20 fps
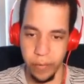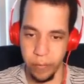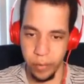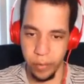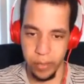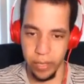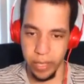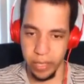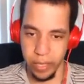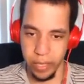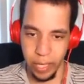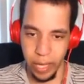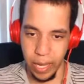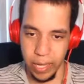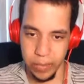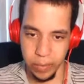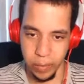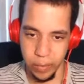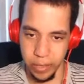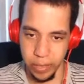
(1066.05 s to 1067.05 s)
different than the
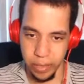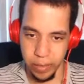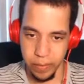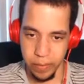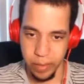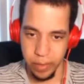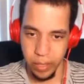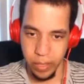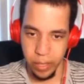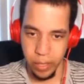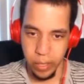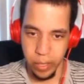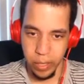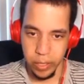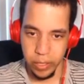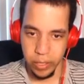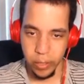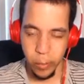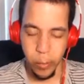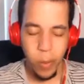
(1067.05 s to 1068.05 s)
last one did.
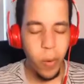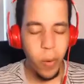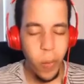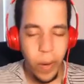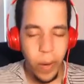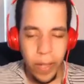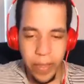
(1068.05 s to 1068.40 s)
But we'll